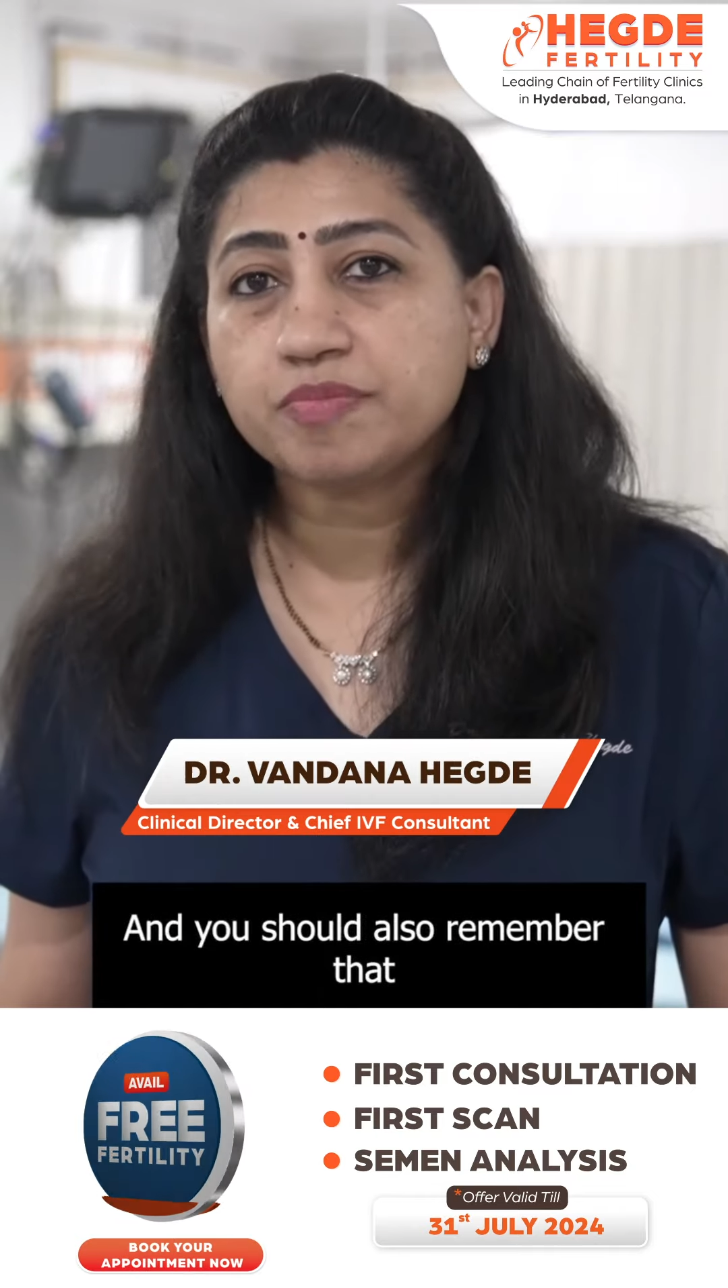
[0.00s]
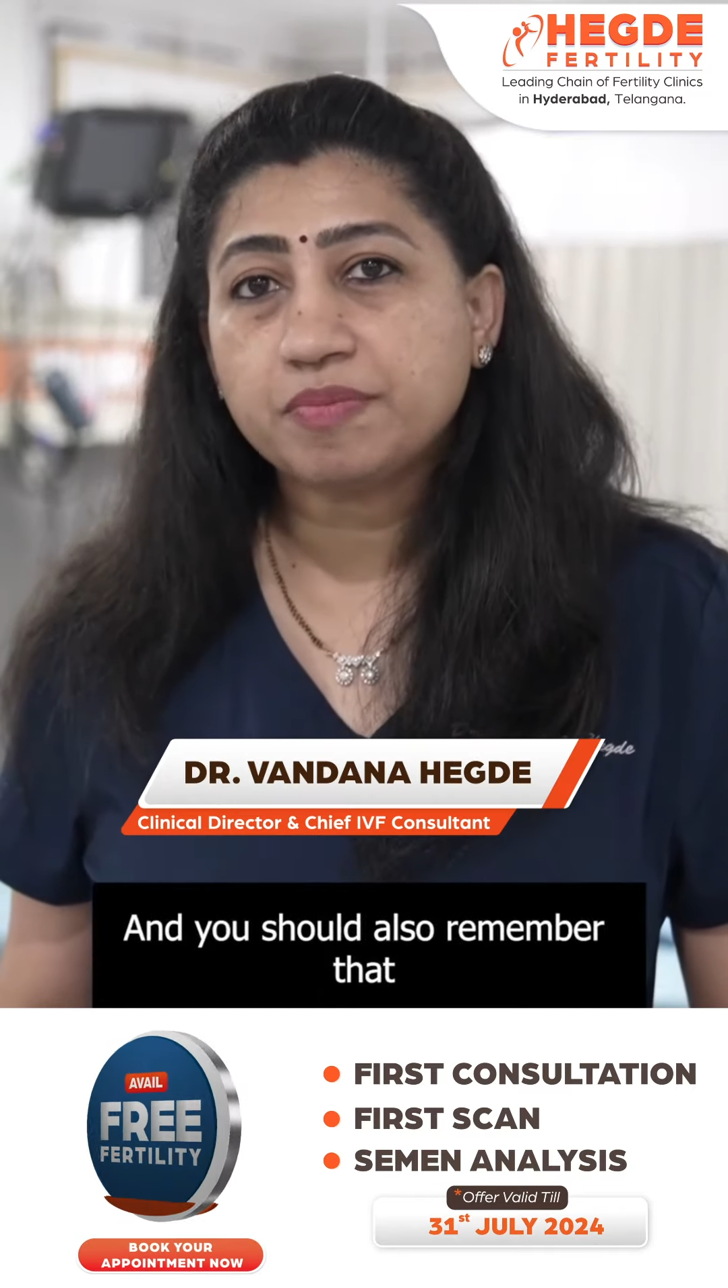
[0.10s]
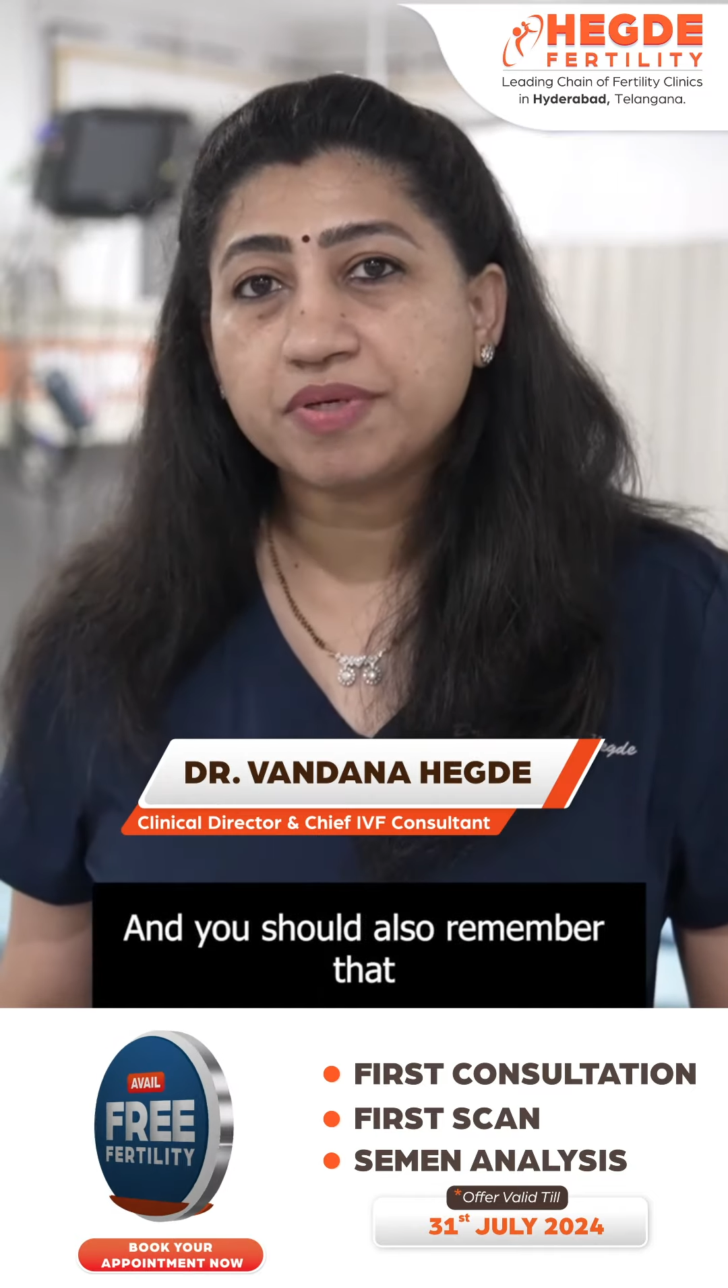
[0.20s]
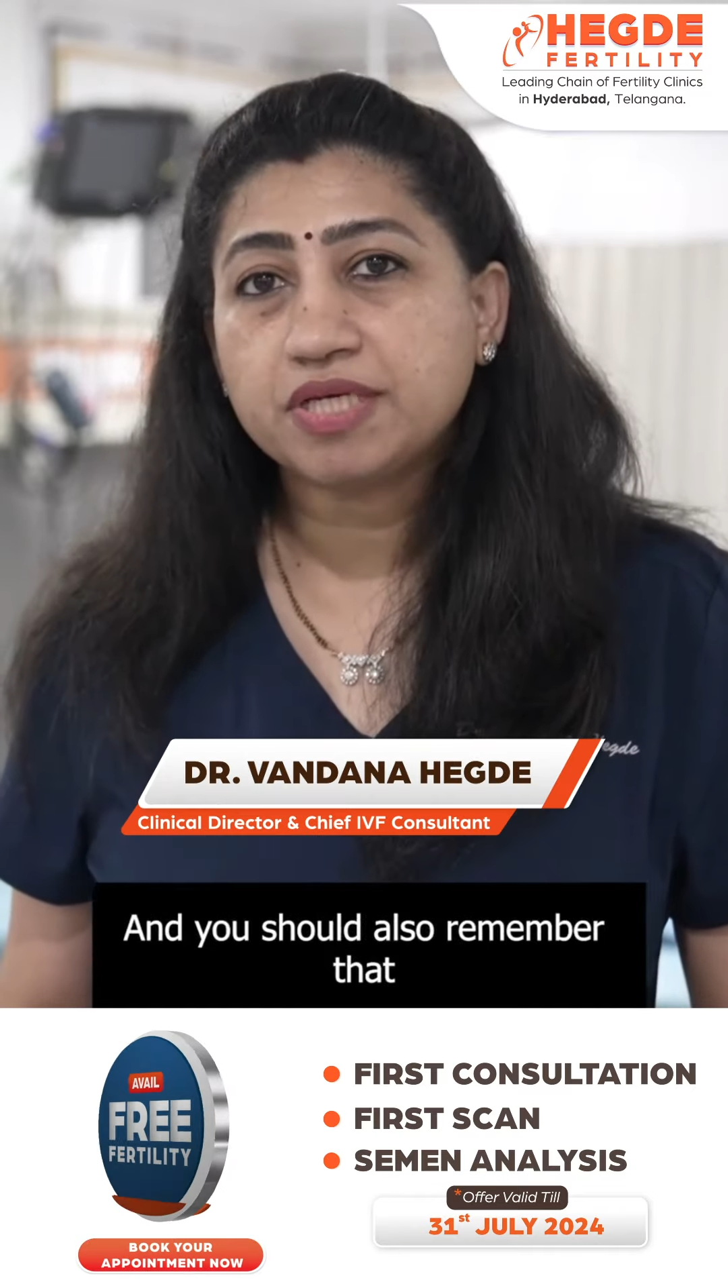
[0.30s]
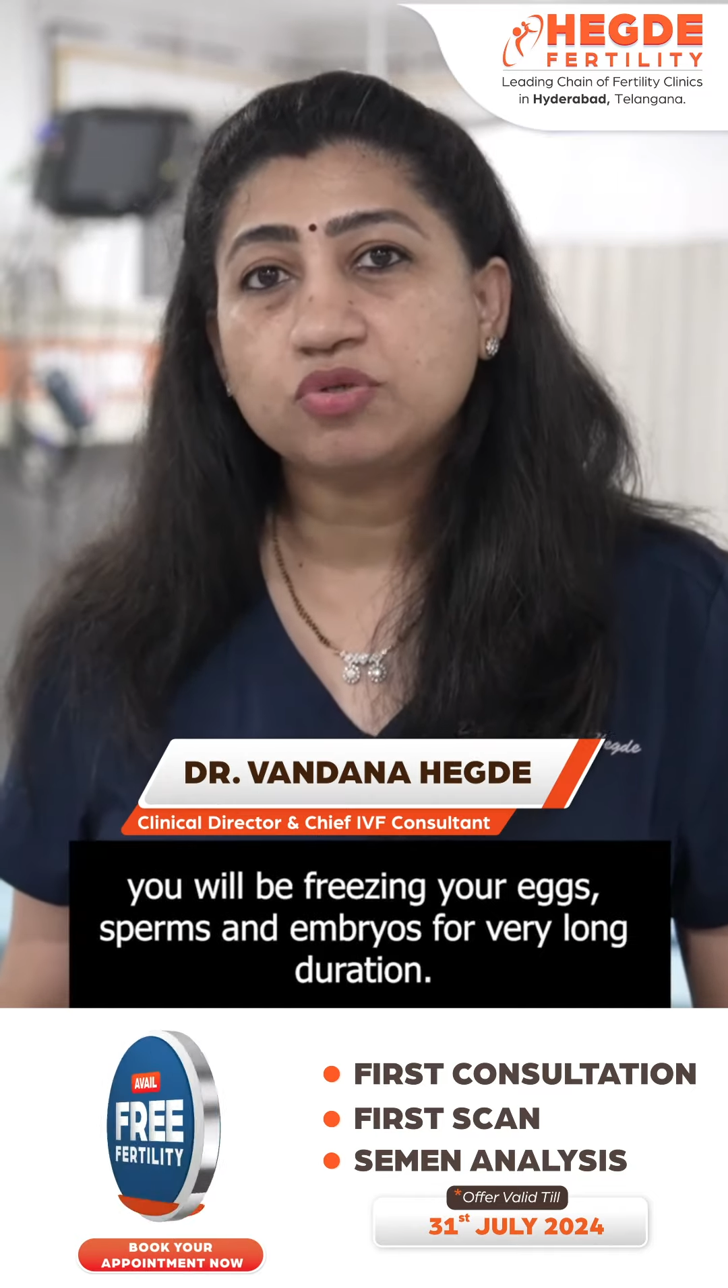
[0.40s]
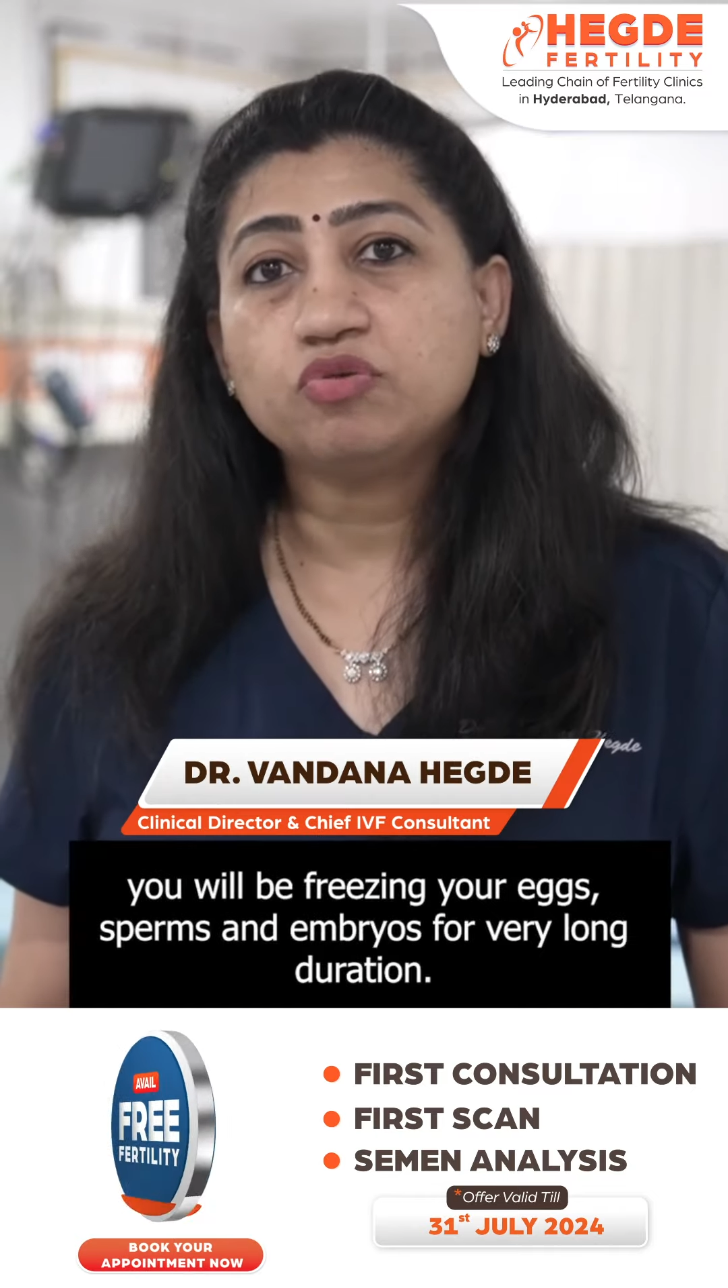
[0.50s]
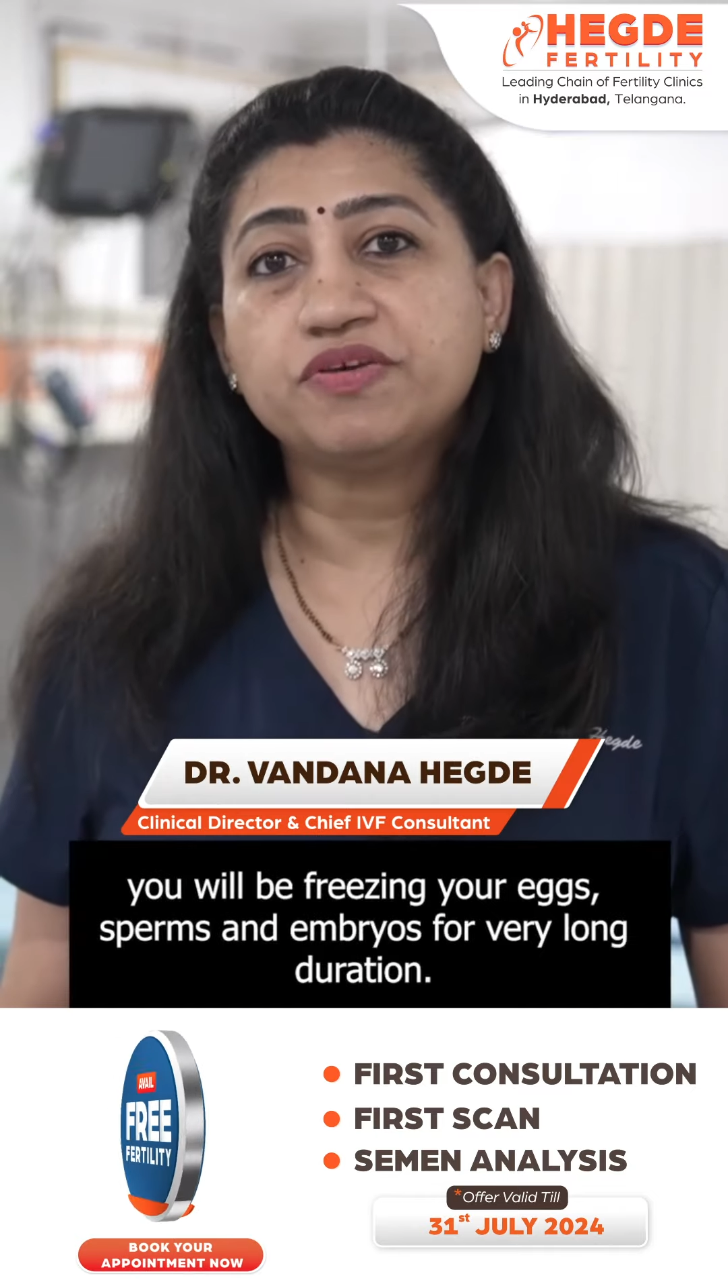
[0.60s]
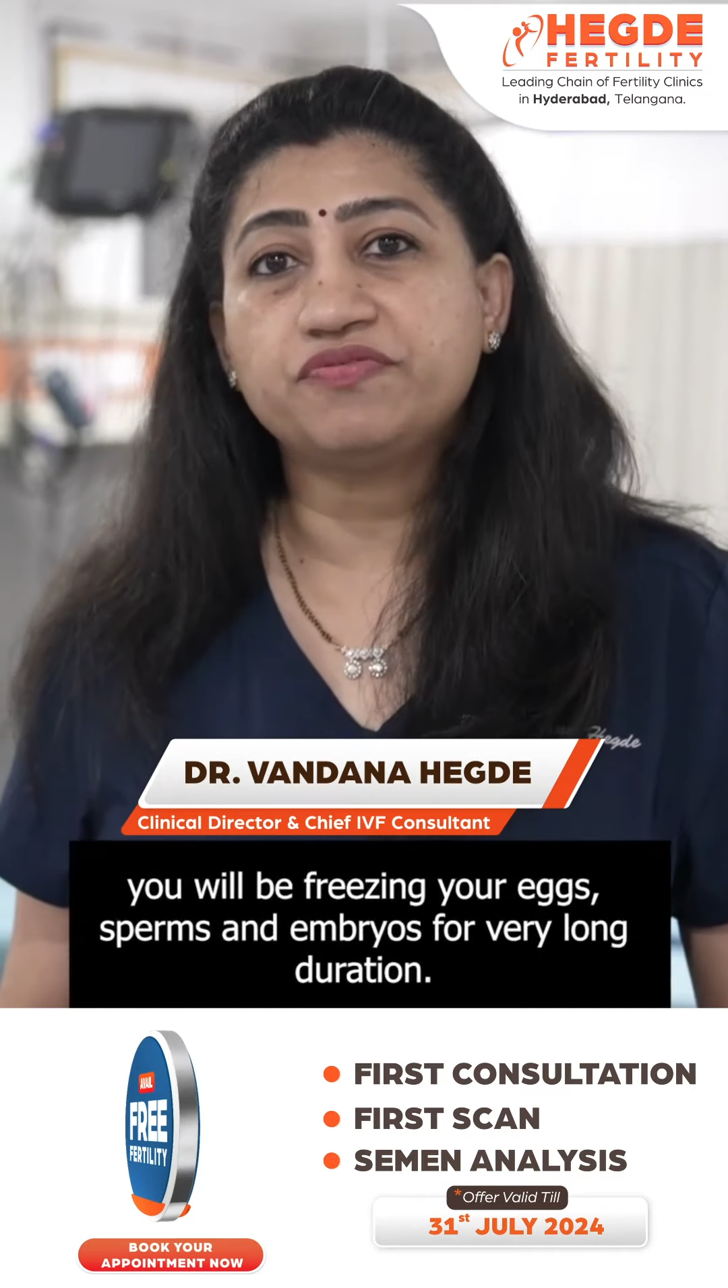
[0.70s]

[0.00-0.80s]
remember that you will